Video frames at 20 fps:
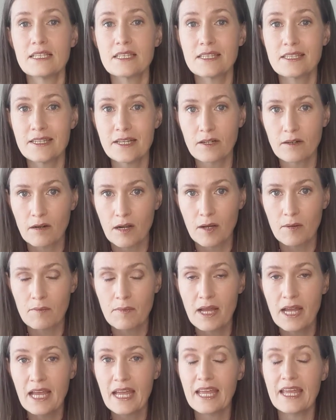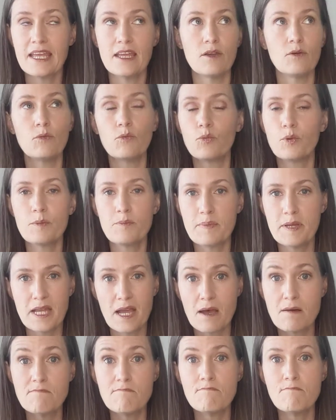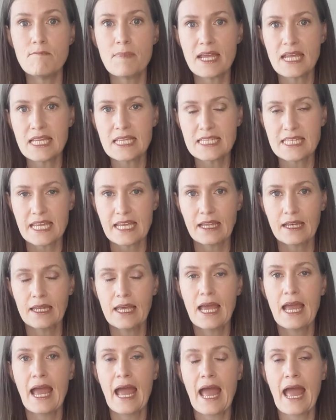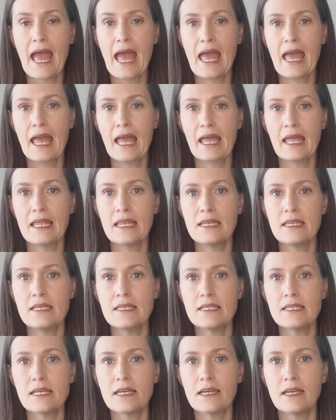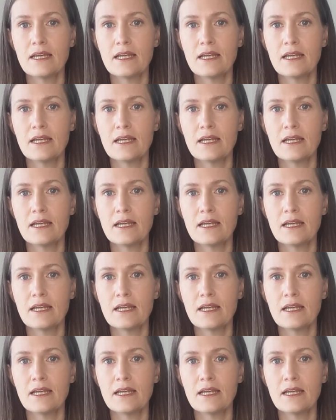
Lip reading: serum. It would be amazing, and